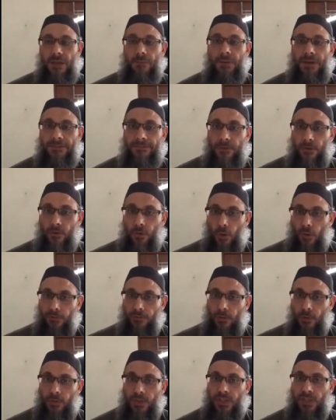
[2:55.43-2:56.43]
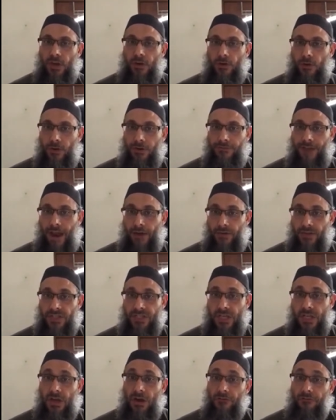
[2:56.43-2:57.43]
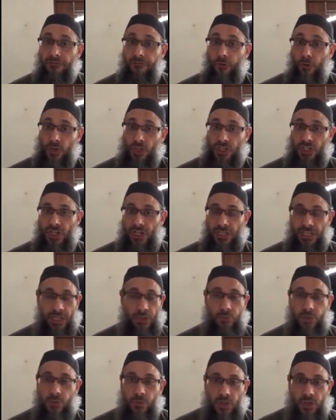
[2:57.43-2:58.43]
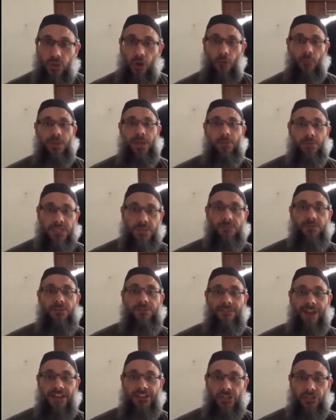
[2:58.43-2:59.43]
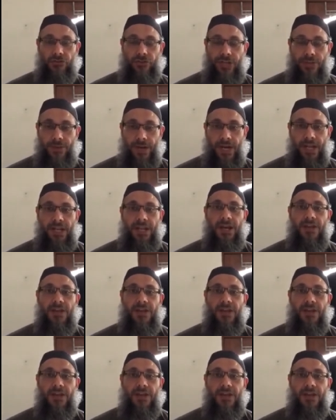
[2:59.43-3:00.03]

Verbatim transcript: but if they're all full with coronavirus, unfortunately, we will not be able to provide the treatment.